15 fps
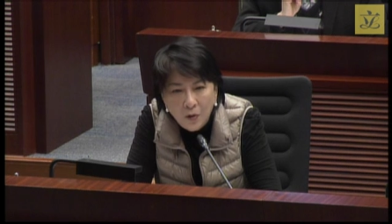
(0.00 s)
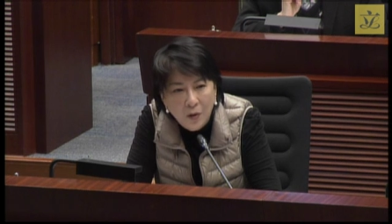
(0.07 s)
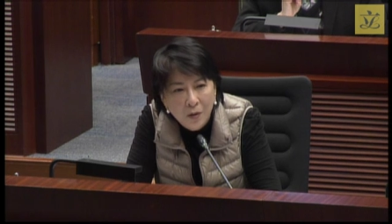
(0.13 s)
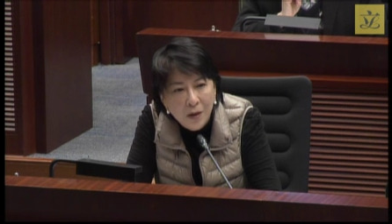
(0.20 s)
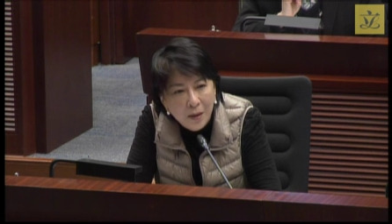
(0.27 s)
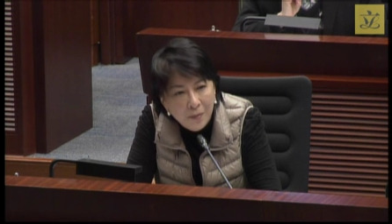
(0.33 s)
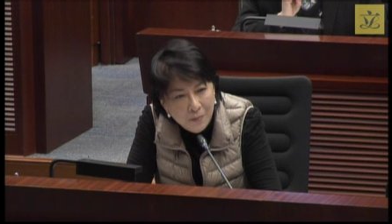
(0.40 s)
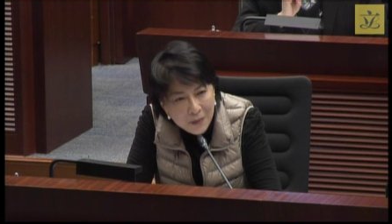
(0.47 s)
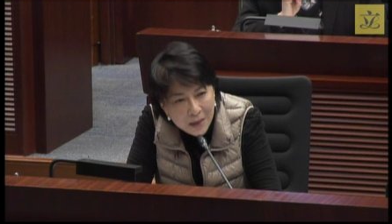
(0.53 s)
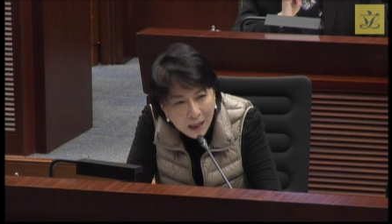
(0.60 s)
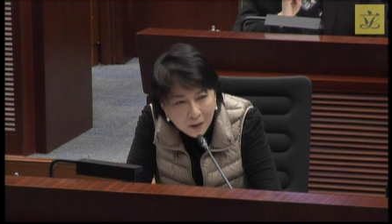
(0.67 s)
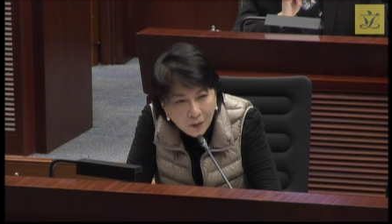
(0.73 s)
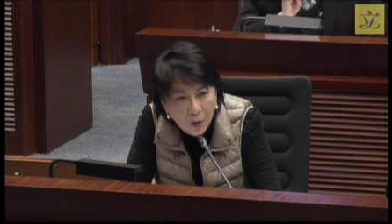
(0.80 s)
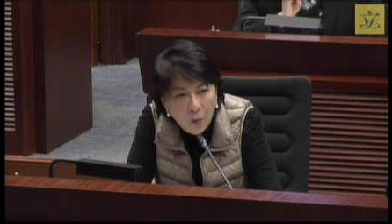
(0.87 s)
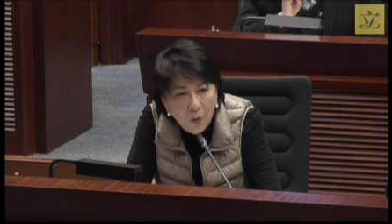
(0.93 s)
These
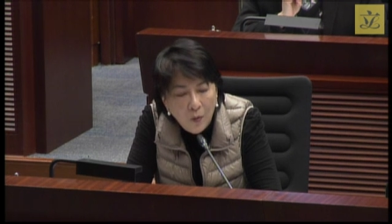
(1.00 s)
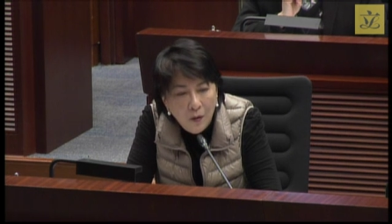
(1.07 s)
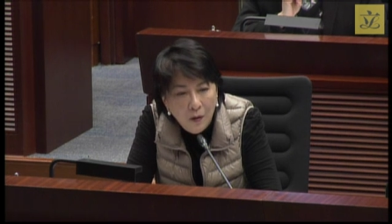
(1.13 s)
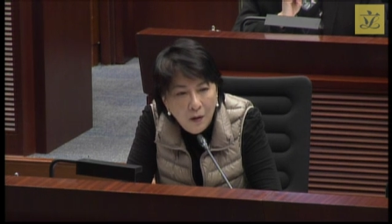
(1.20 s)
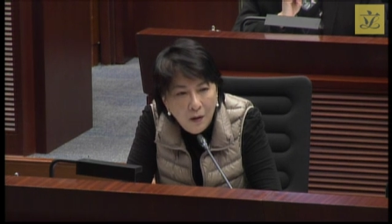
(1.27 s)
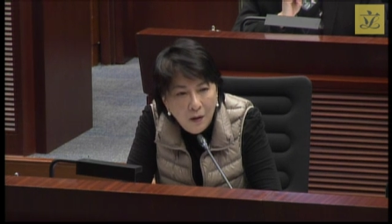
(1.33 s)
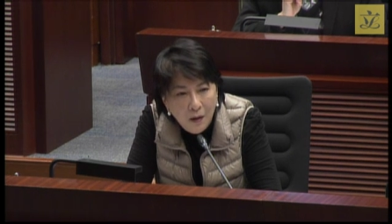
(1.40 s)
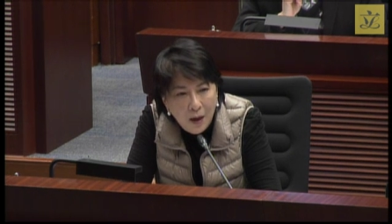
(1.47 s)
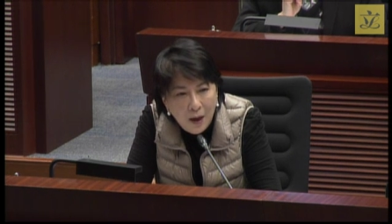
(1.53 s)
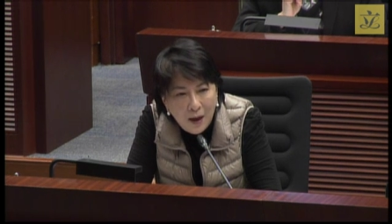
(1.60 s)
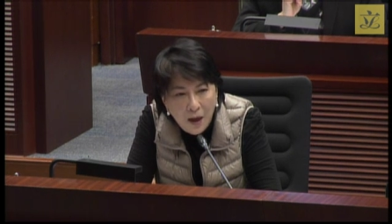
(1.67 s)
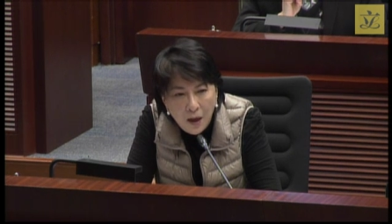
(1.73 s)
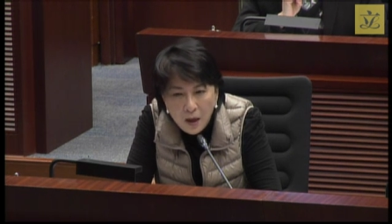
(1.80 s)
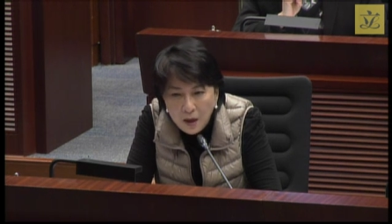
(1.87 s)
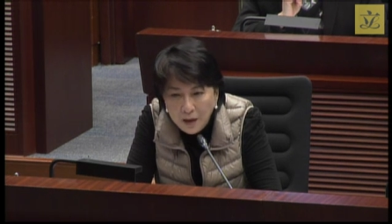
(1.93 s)
CBS
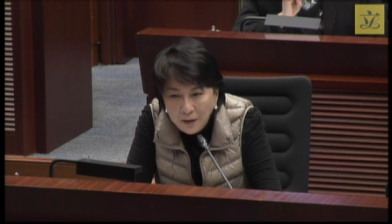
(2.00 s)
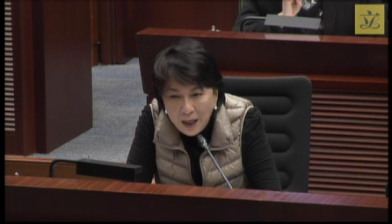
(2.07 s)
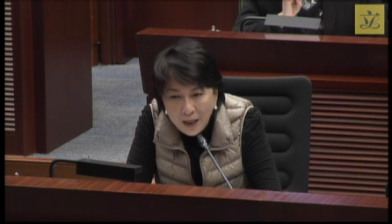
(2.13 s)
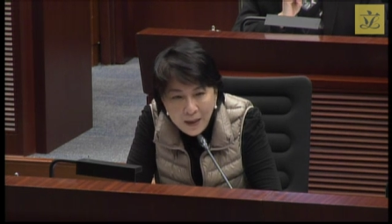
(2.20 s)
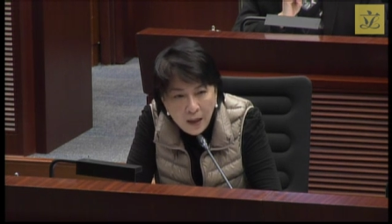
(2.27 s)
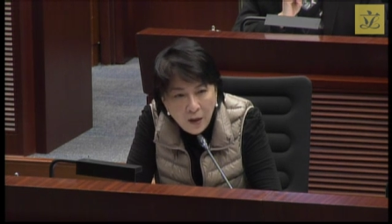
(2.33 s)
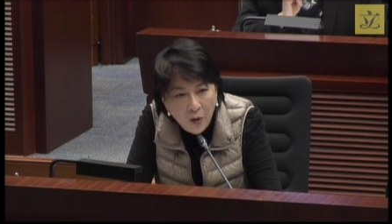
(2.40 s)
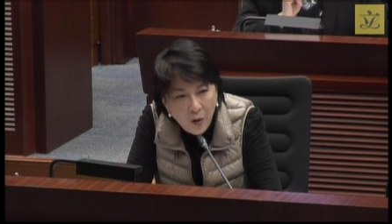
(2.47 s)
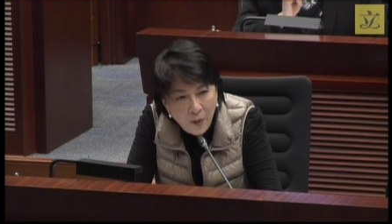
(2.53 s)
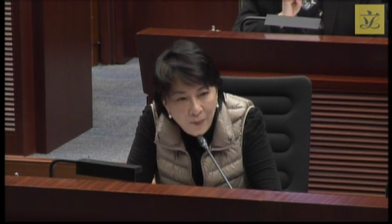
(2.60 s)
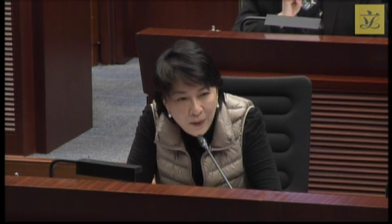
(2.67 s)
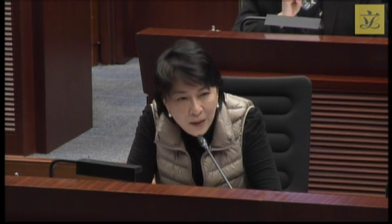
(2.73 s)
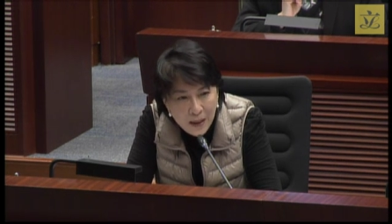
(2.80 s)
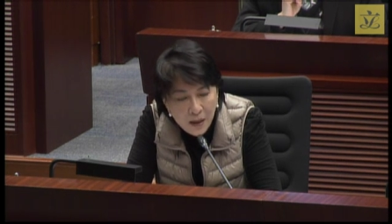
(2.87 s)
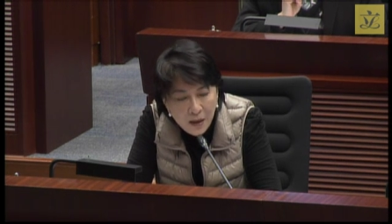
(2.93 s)
buildings, well, for many
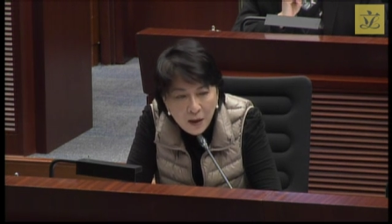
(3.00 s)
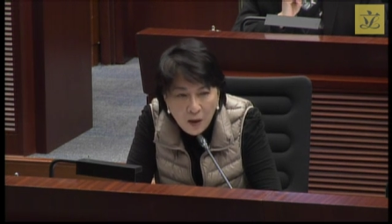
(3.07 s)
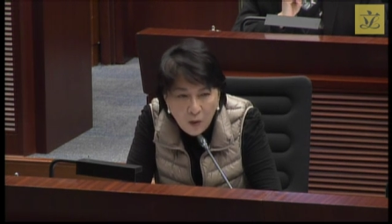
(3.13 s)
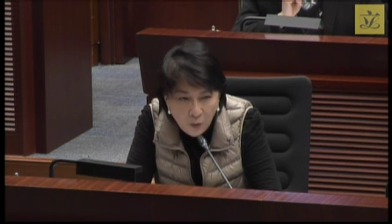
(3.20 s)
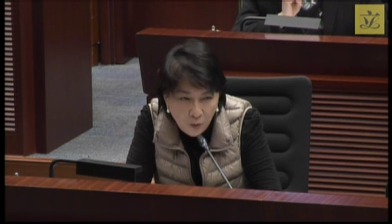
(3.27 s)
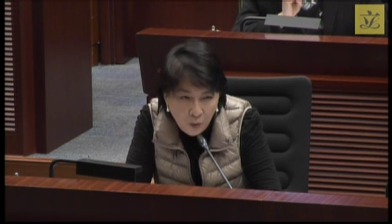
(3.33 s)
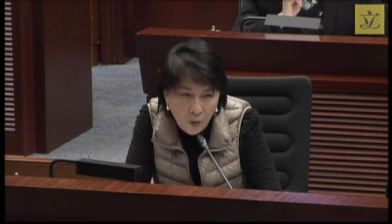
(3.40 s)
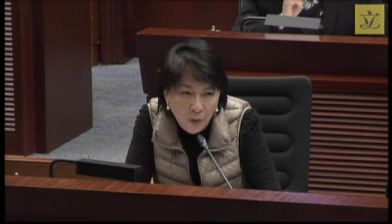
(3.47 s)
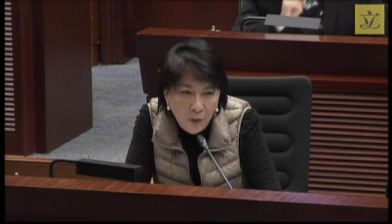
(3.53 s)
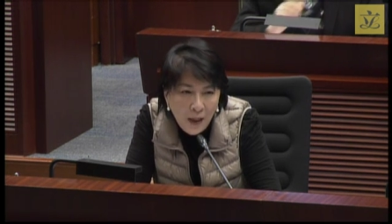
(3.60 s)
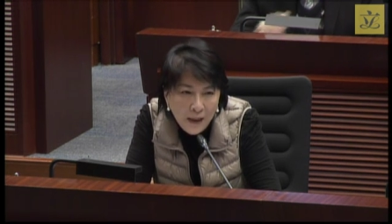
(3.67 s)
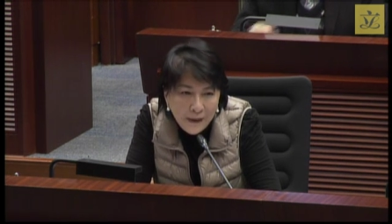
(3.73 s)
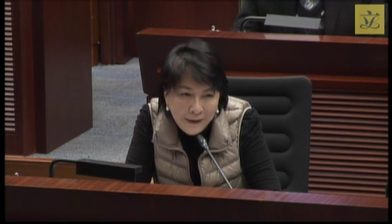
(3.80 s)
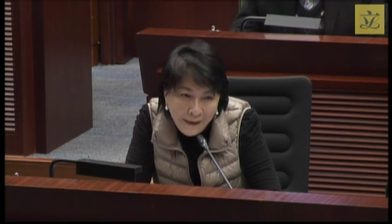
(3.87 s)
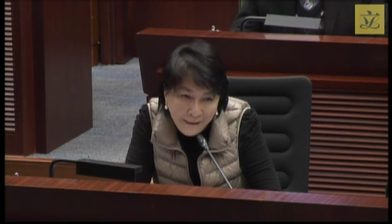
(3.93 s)
of them, they are
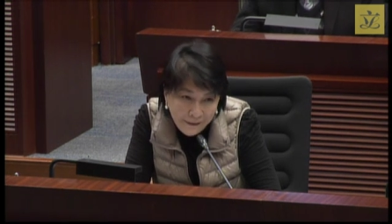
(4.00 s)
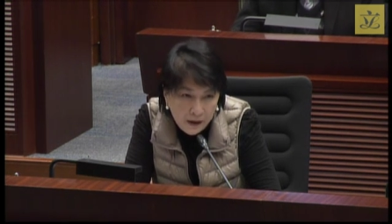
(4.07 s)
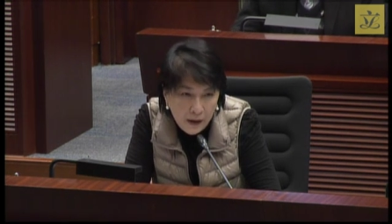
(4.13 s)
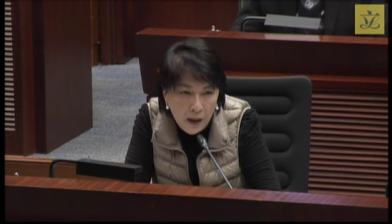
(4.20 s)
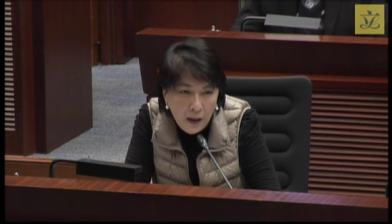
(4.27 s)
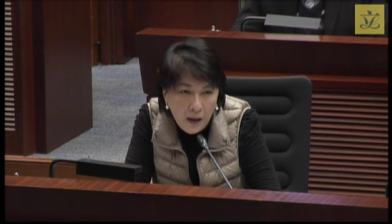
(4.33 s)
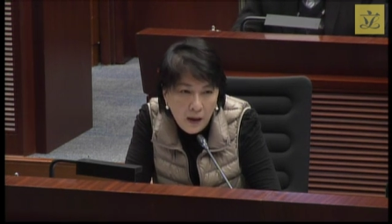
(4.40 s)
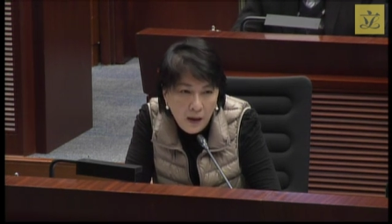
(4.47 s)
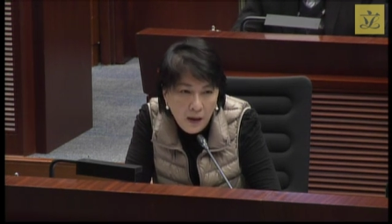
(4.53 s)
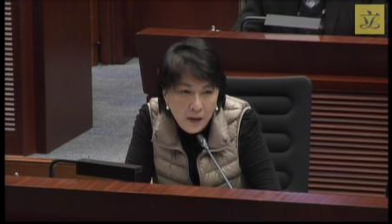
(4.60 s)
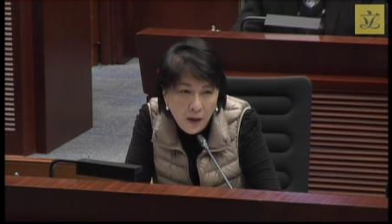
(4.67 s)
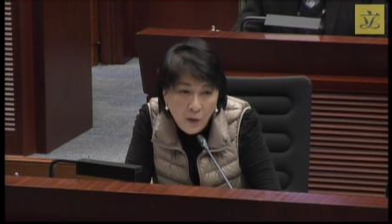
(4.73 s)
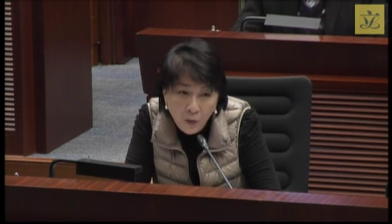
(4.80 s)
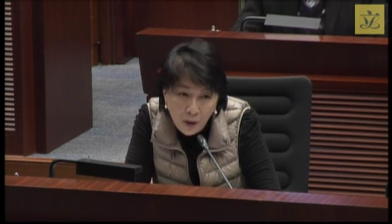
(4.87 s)
situated in very good locations